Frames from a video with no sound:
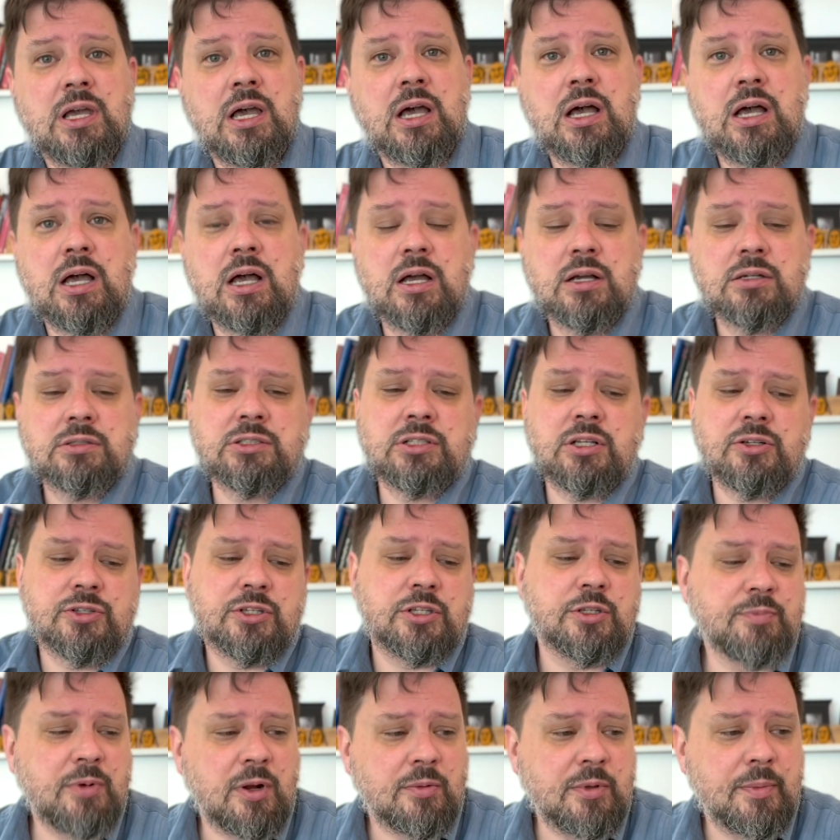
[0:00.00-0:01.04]
Grotowski
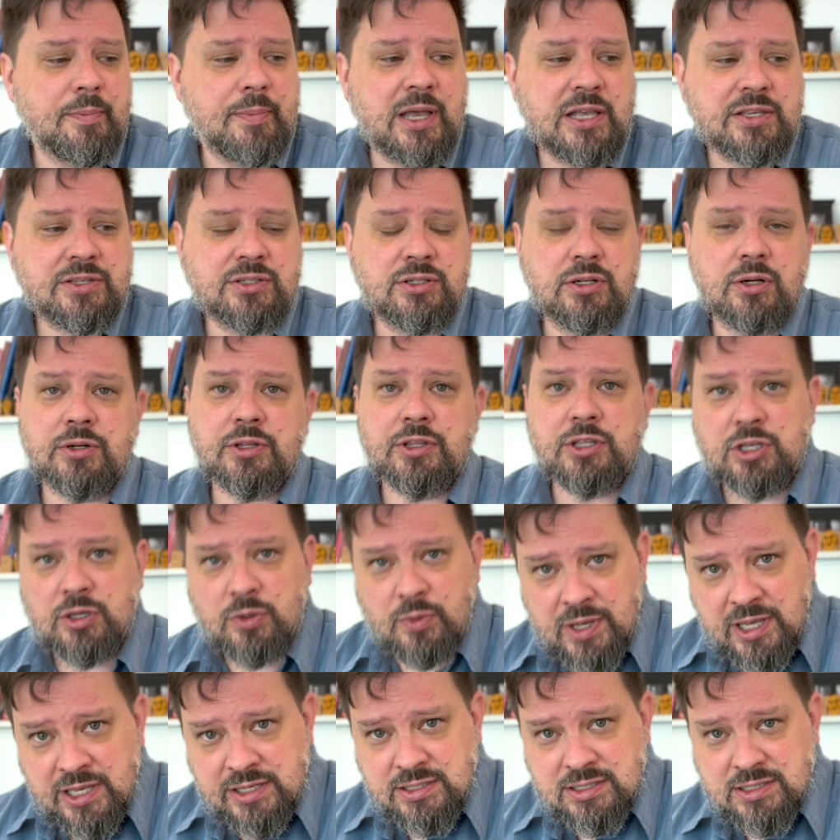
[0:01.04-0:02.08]
is probably best known in the
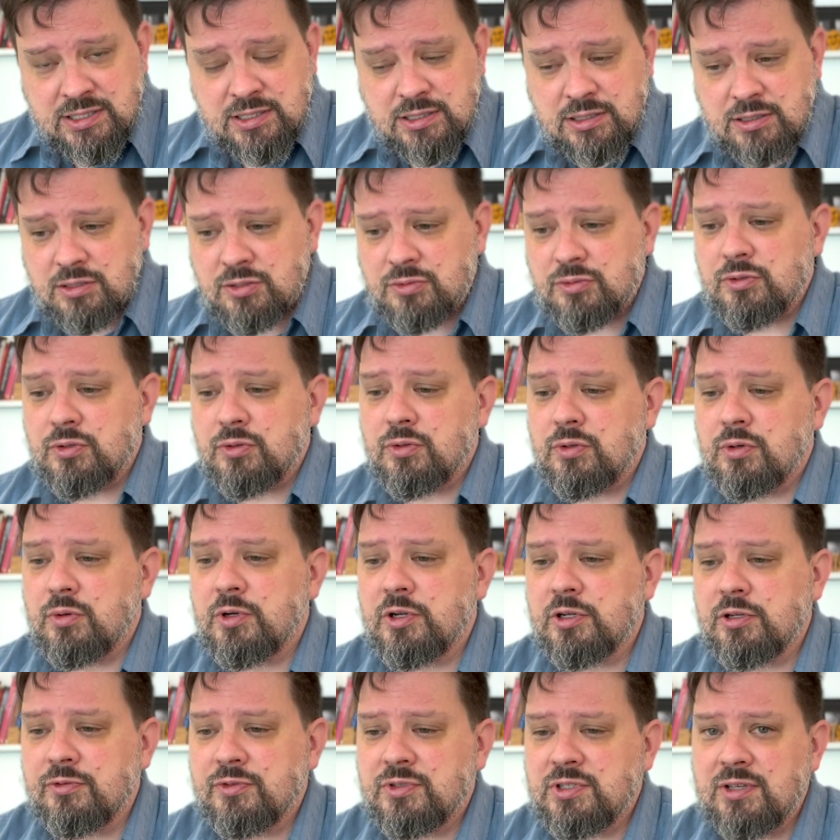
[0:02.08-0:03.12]
US through the
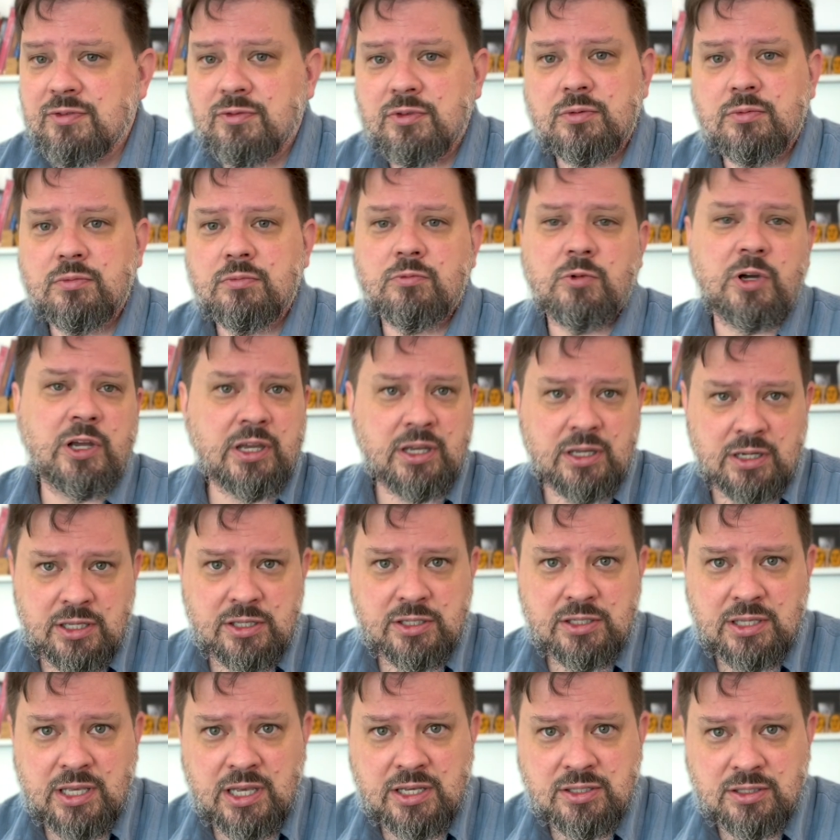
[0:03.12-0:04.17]
work of Stephen Wang and
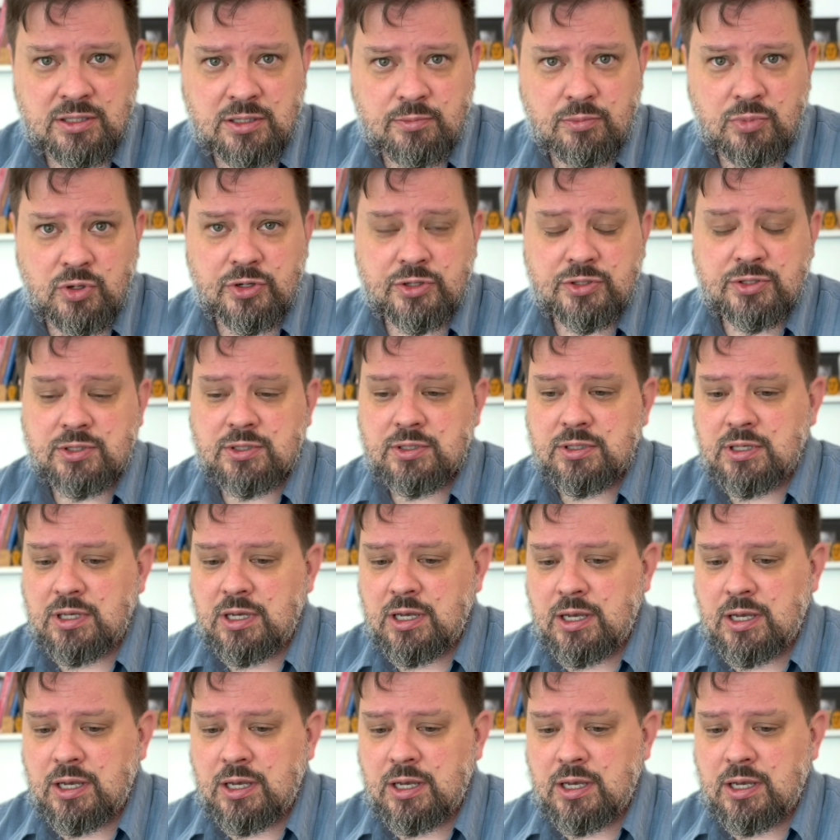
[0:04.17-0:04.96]
his excellent books.